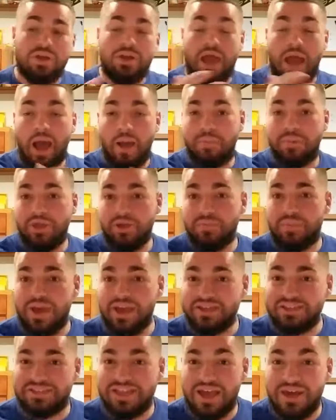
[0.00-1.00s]
Copy and
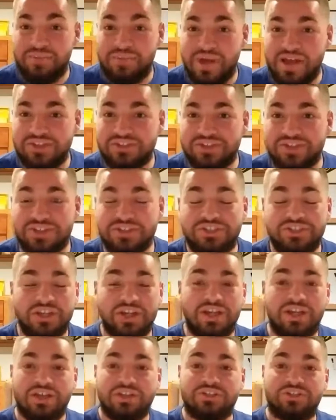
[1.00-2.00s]
paste that message
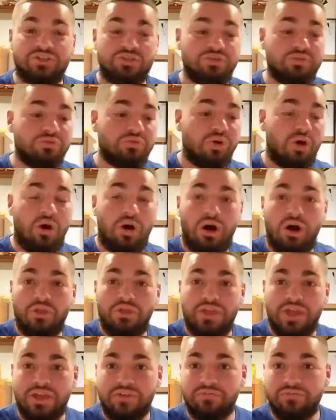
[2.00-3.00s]
to all
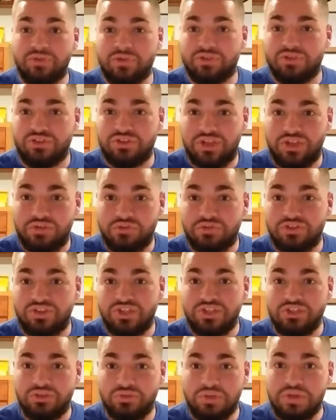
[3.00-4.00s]
the influencers that you
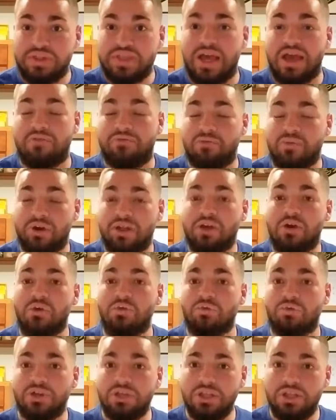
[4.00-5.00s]
see doing that. If you want to go
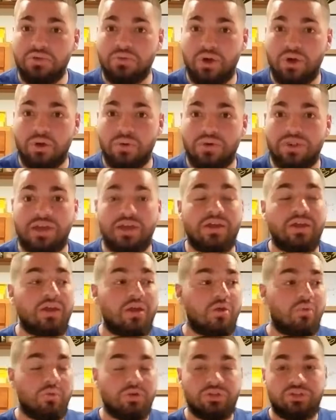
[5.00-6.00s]
really quick with it,
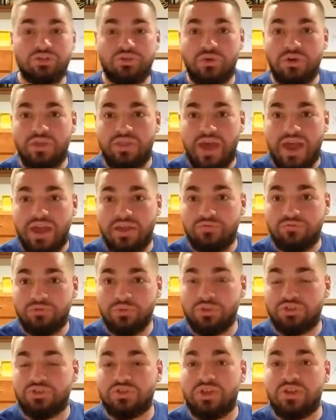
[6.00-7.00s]
once you go to that
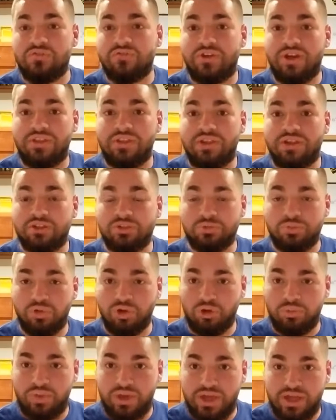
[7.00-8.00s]
influencer that you found on the
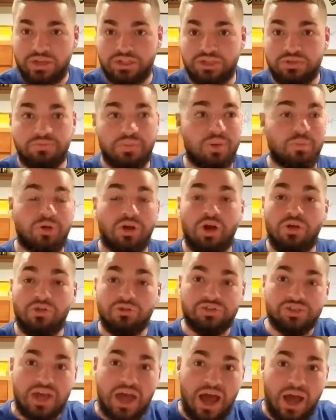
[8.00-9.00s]
explore page, remember all
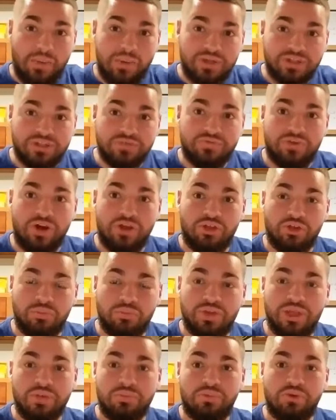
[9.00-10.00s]
those comments of other
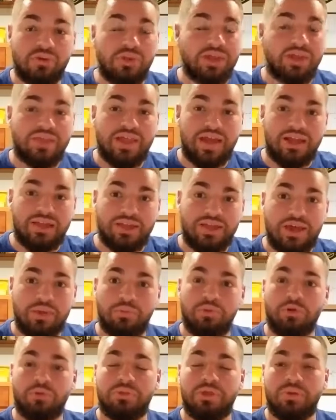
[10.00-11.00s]
people in that
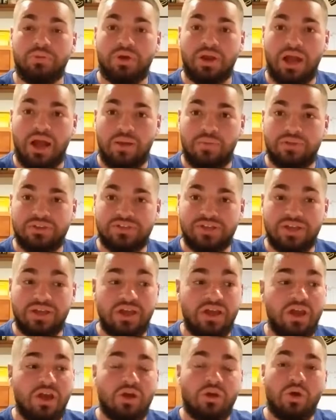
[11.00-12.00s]
DM group that were
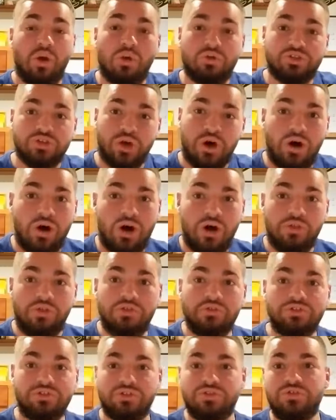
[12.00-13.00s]
commenting? Go to all
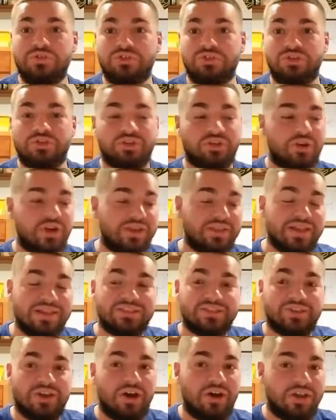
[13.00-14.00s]
those users, all right?
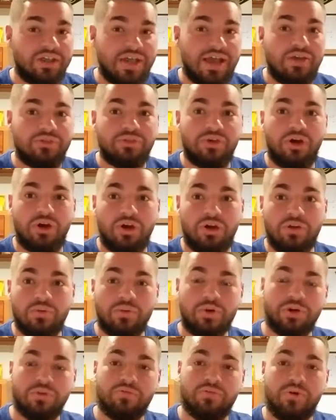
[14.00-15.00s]
That's cutting out the hard
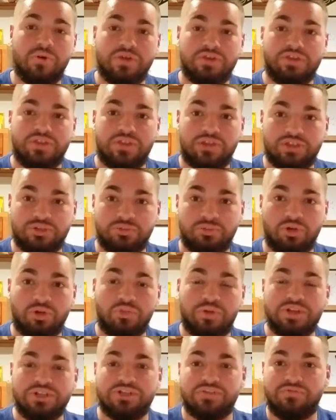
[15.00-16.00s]
work of going to the explore
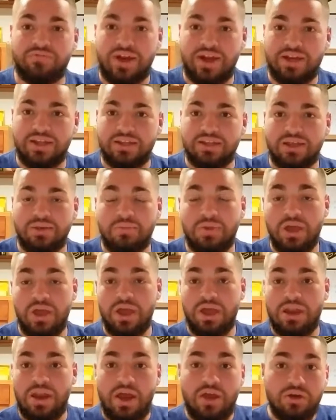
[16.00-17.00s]
page and finding them.
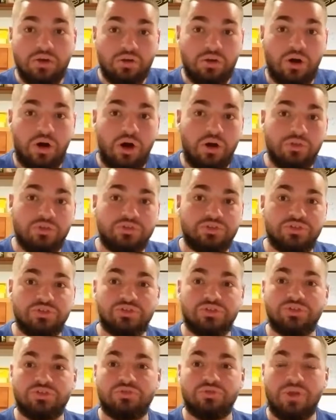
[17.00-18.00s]
Now you go to all those
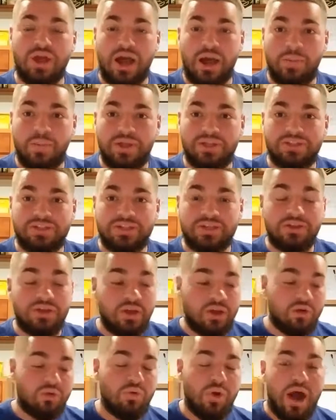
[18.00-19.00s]
users who commented,
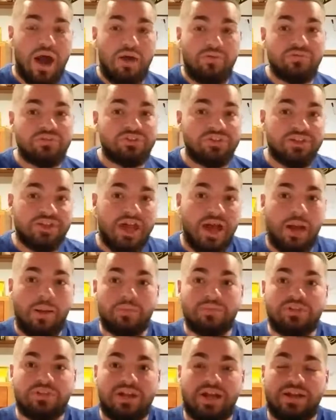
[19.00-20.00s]
who obviously
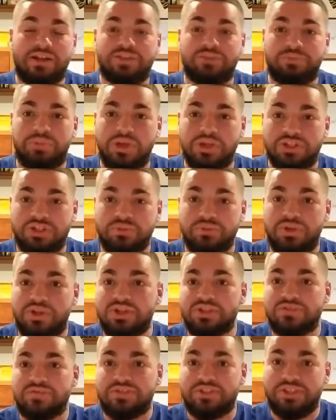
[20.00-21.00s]
commented on his picture
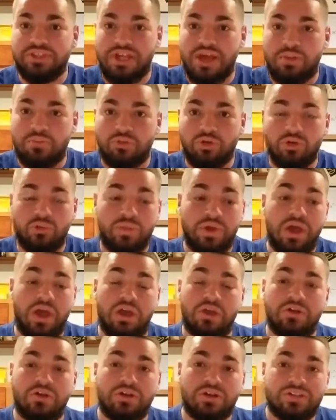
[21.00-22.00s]
because of a DM group.
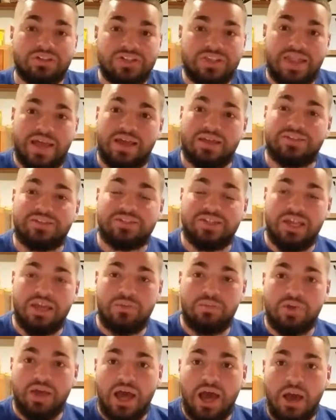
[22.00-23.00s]
You're going to send that
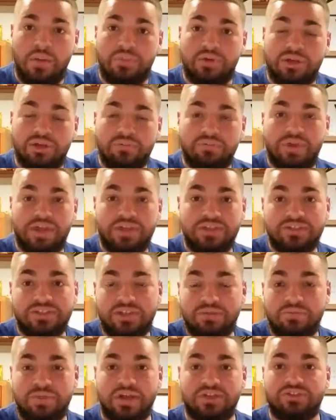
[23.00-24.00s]
same copied and
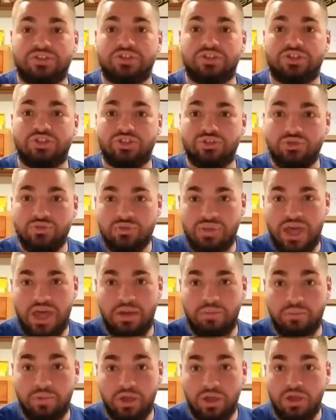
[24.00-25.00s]
pasted message to
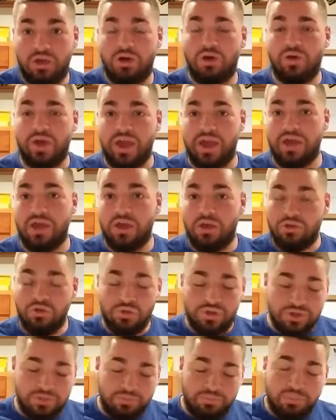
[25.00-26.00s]
them, okay?
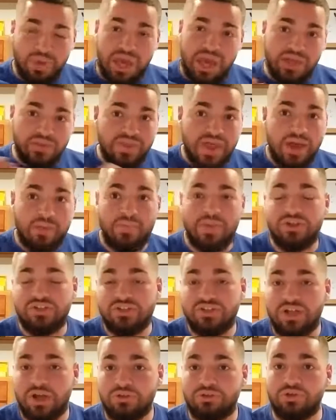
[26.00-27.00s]
You can bang that
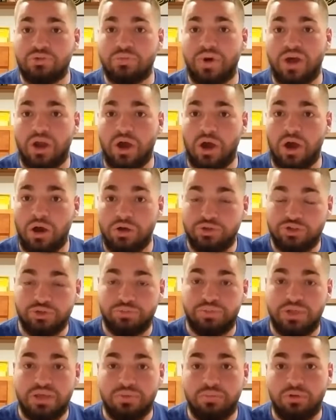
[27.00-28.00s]
message out to about
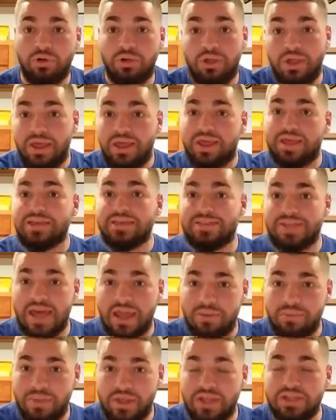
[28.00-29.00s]
100 people in
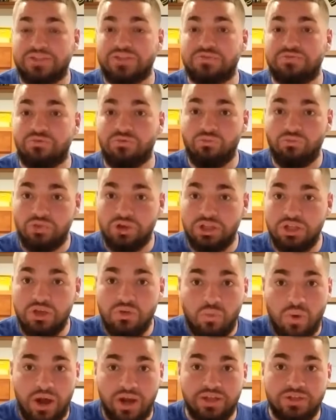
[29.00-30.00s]
10 minutes if you really
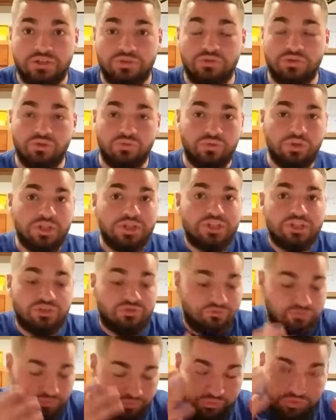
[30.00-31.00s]
wanted to, and you really
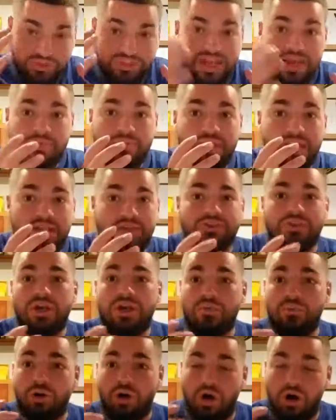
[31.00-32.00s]
just for 10 minutes,
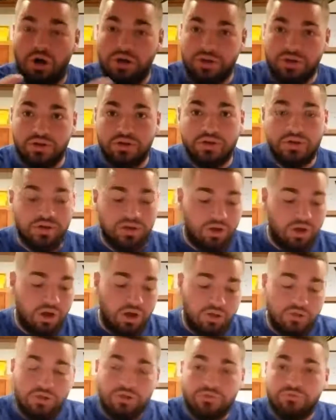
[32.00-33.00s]
put
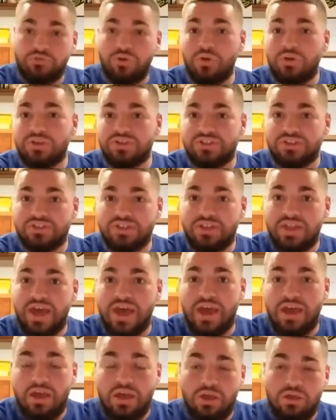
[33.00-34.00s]
all your focus into
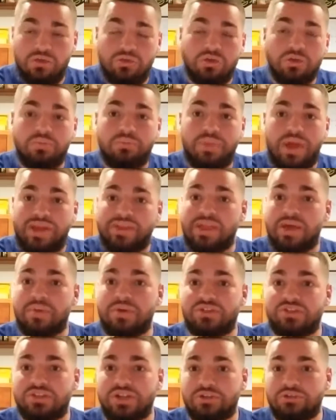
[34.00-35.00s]
that. You could bang that
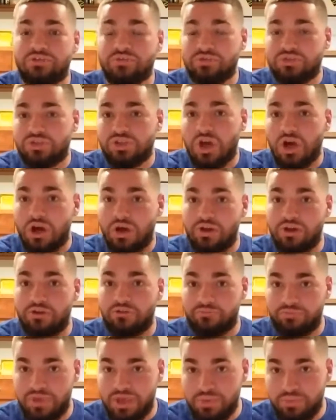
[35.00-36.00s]
message out to a ton
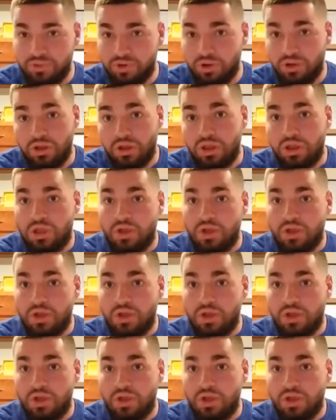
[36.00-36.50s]
of people.